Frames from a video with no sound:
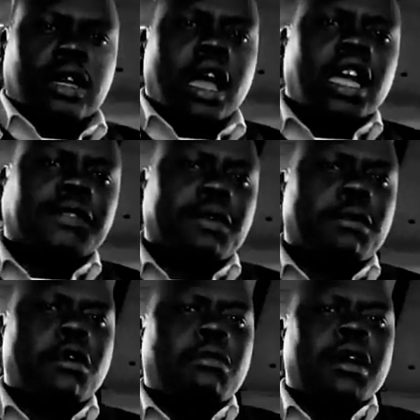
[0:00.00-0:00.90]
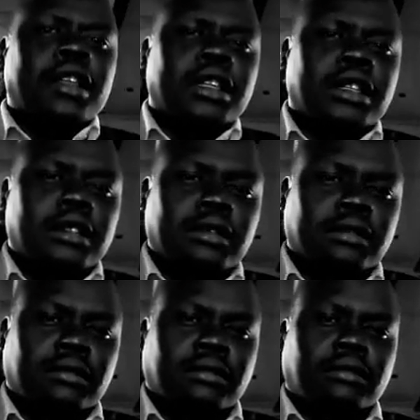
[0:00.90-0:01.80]
Ask for more money.
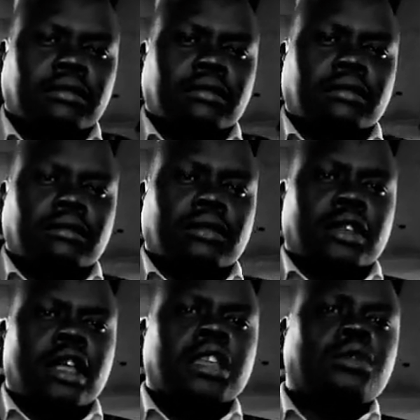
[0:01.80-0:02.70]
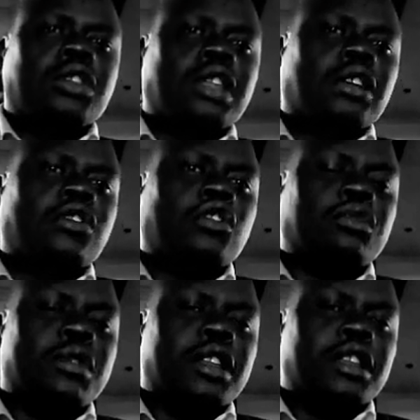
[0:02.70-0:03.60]
And as we take those
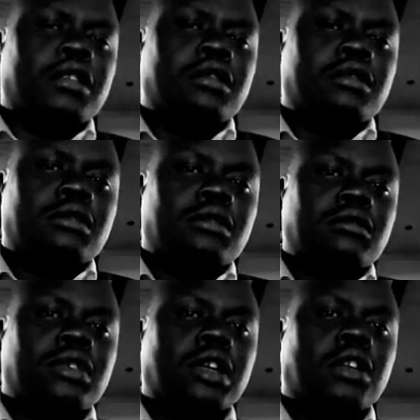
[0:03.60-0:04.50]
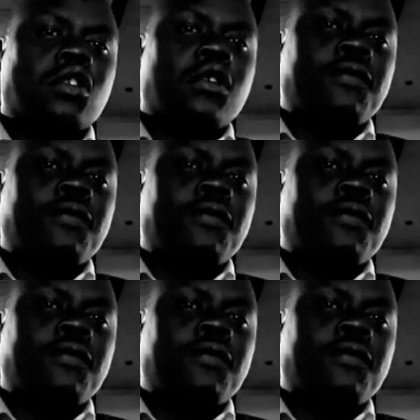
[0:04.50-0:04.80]
money, we're going to go